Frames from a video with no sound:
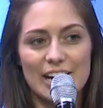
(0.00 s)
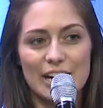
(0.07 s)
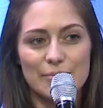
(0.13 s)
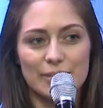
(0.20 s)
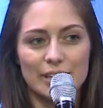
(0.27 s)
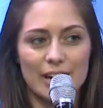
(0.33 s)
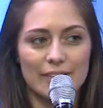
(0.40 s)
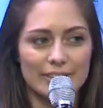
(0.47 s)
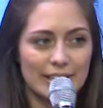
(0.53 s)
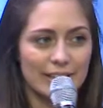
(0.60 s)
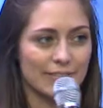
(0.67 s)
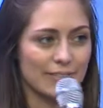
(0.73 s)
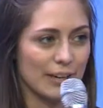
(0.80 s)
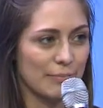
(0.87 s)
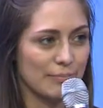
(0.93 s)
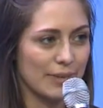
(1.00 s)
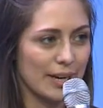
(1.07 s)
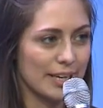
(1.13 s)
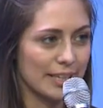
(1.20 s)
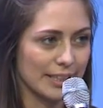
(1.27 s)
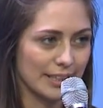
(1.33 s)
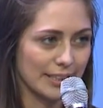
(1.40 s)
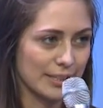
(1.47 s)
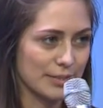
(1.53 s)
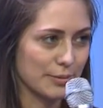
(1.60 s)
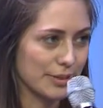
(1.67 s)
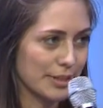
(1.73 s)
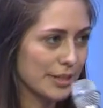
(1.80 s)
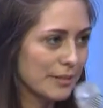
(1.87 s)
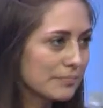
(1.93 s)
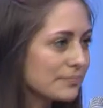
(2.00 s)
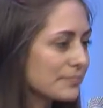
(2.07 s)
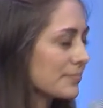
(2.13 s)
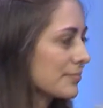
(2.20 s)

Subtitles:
I'm recovering from an eating disorder.